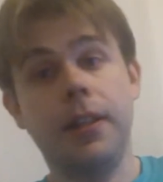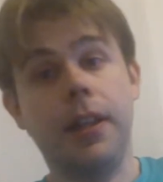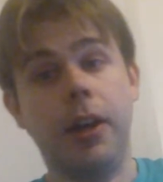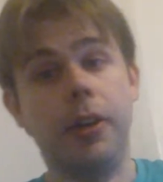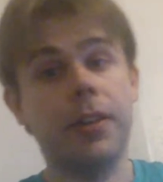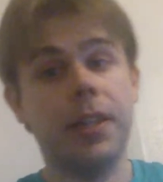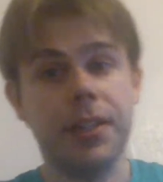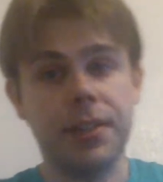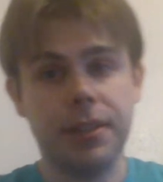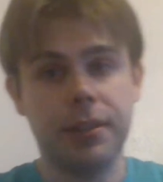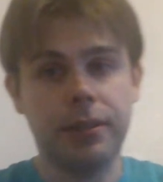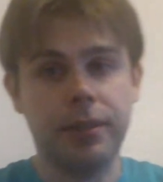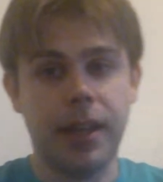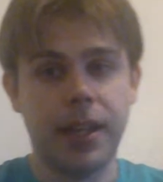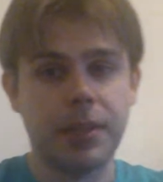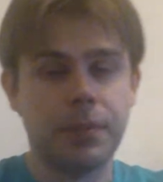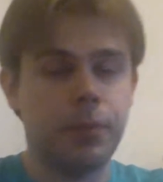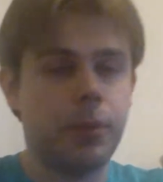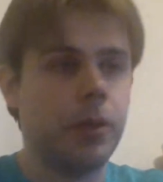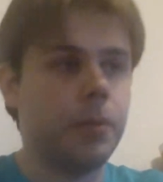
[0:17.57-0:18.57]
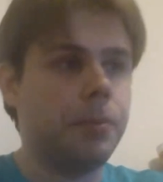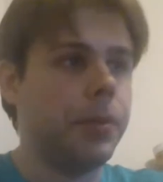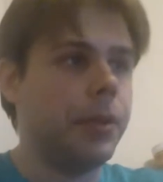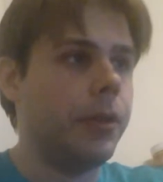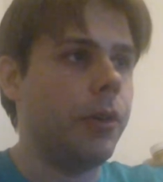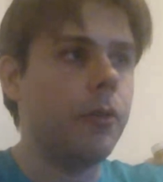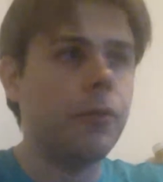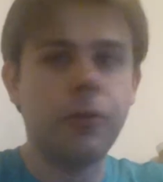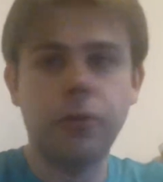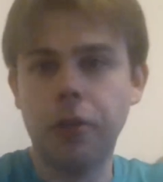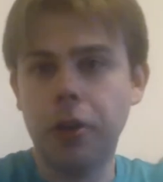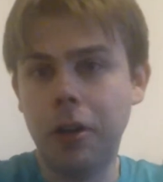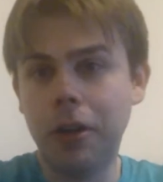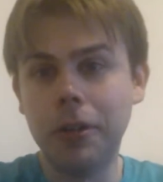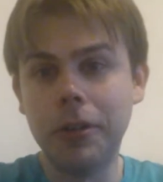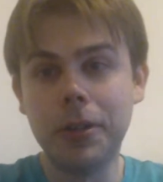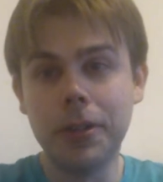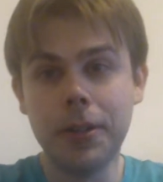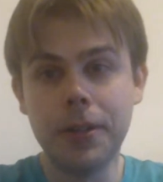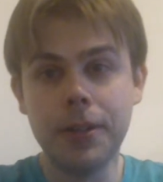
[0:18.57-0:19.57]
I'll get to the last part. But
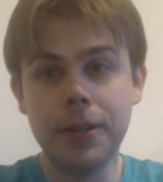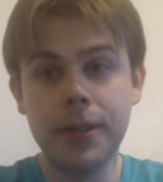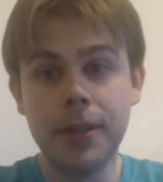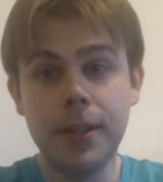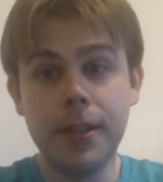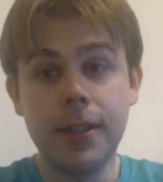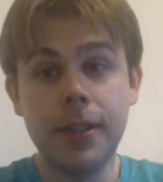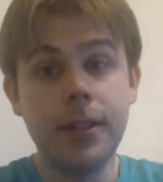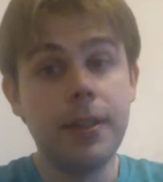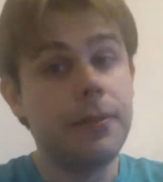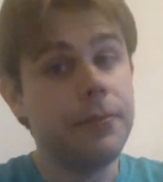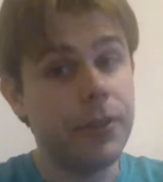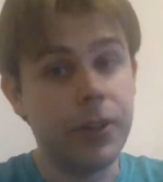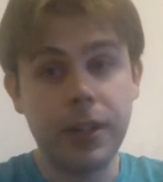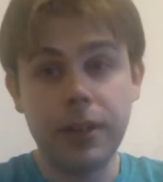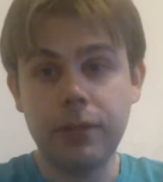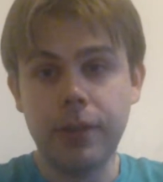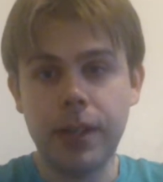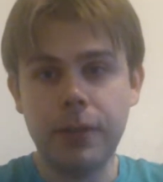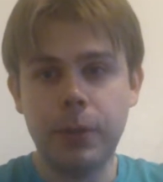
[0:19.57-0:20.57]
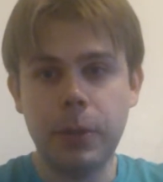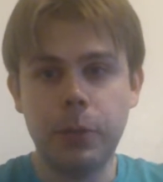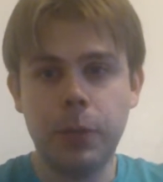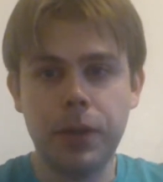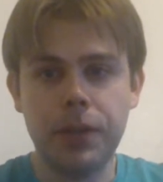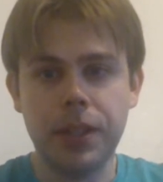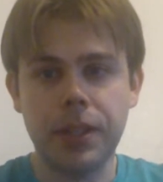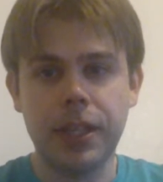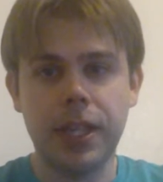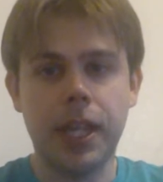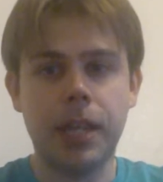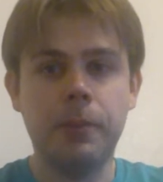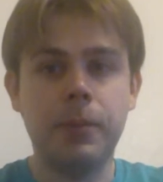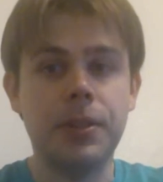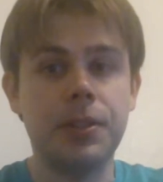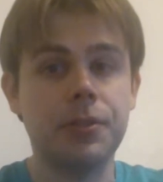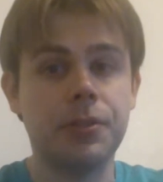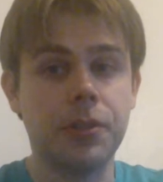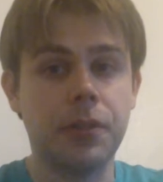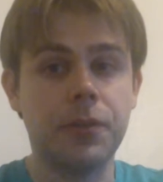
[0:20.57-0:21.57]
overall, very glad we won the game.
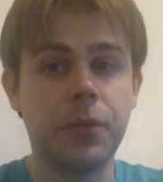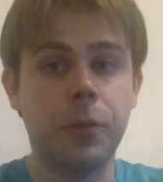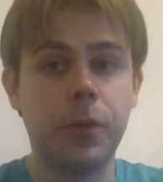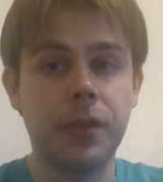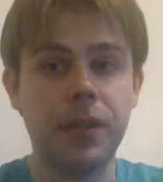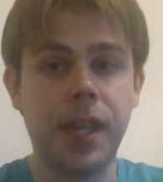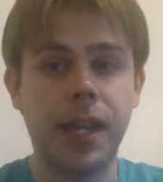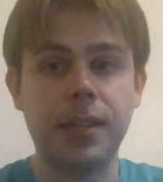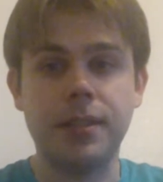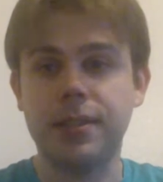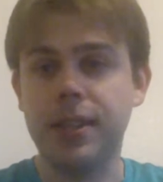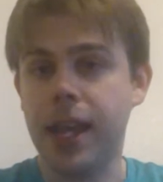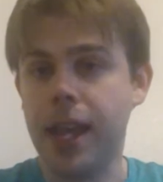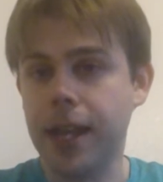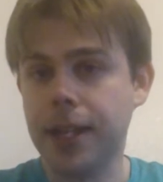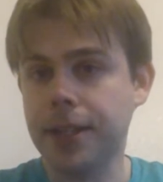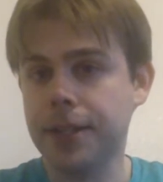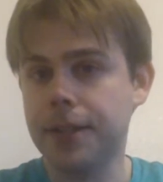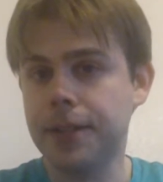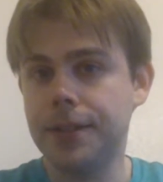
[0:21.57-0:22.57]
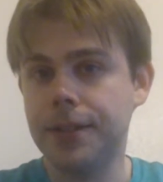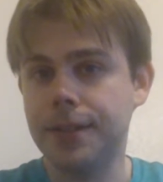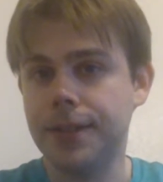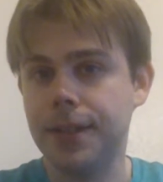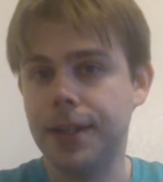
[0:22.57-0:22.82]
We deserve to win that, Dak.